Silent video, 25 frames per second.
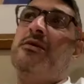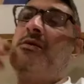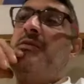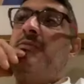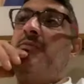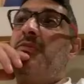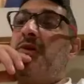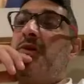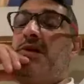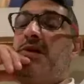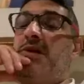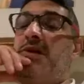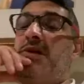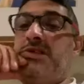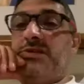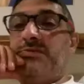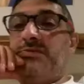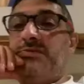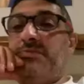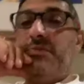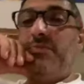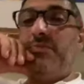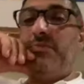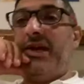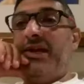because there's
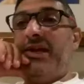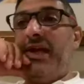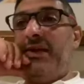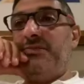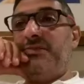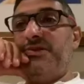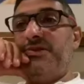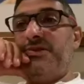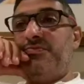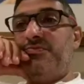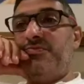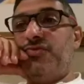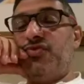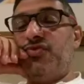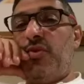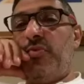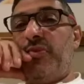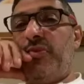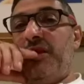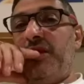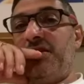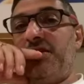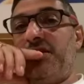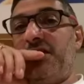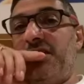been big names
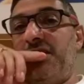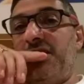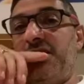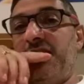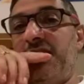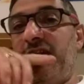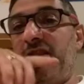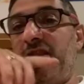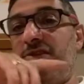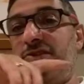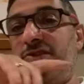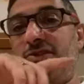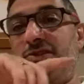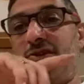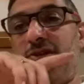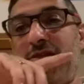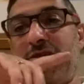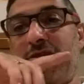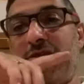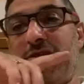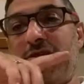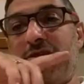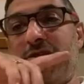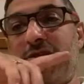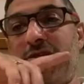dropping into
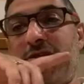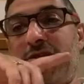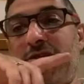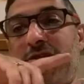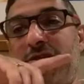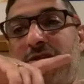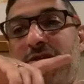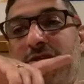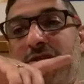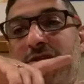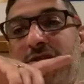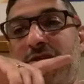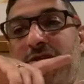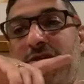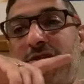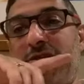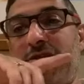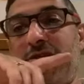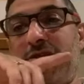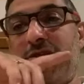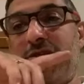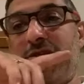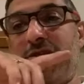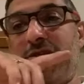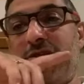these other sides.
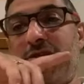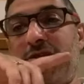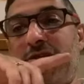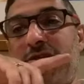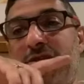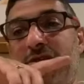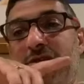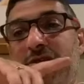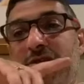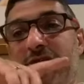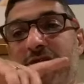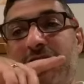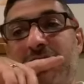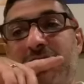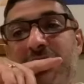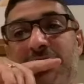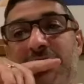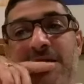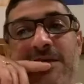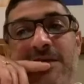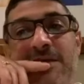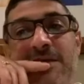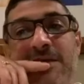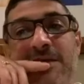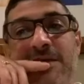
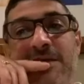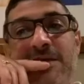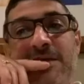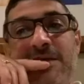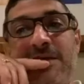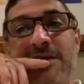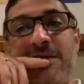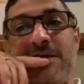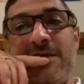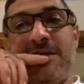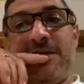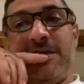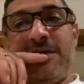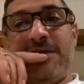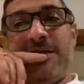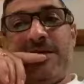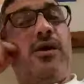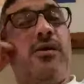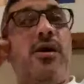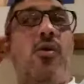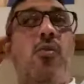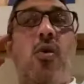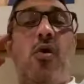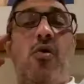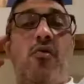And I
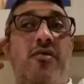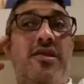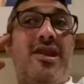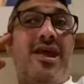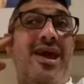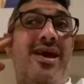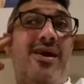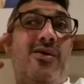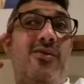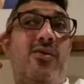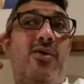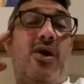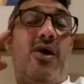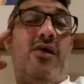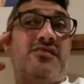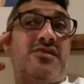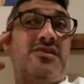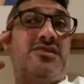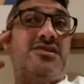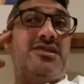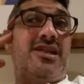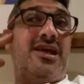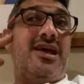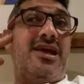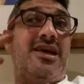worry
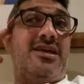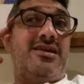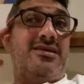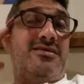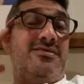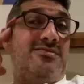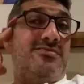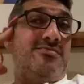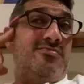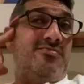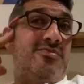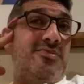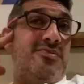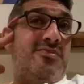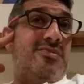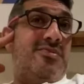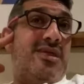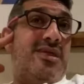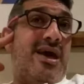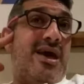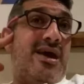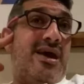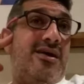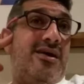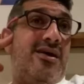now after today
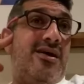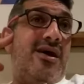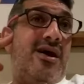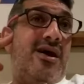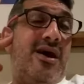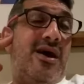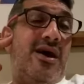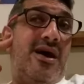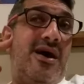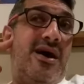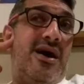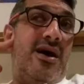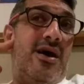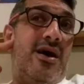that